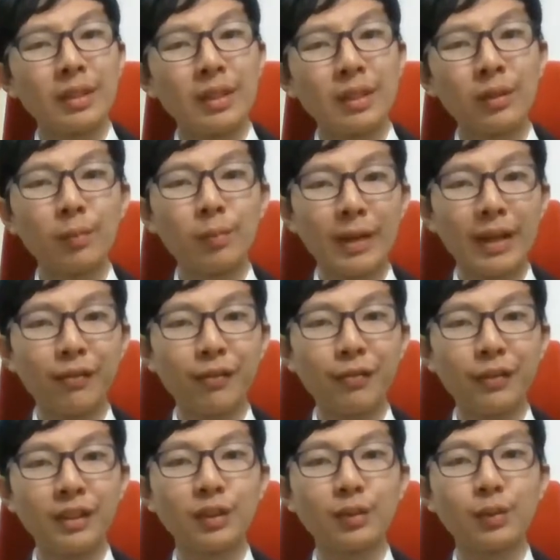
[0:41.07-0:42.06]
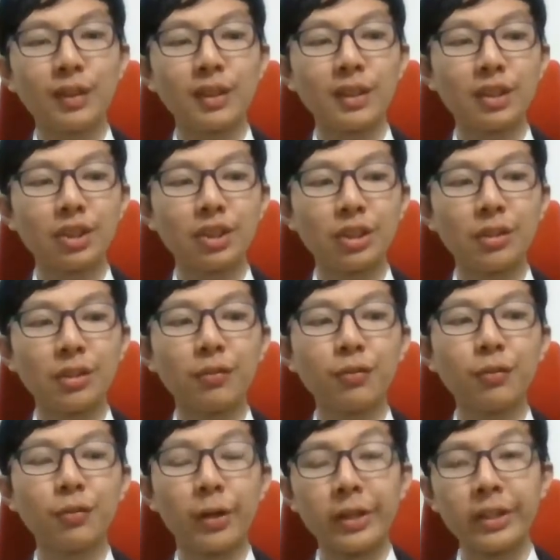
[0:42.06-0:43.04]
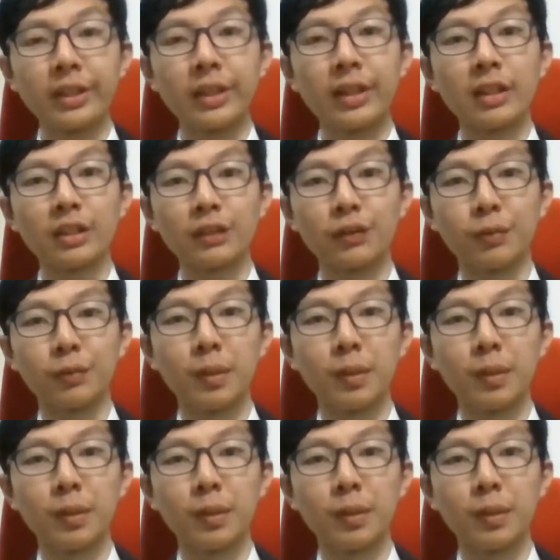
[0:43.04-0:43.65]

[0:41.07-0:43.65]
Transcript: um, my feeling whether it should have won an Oscar for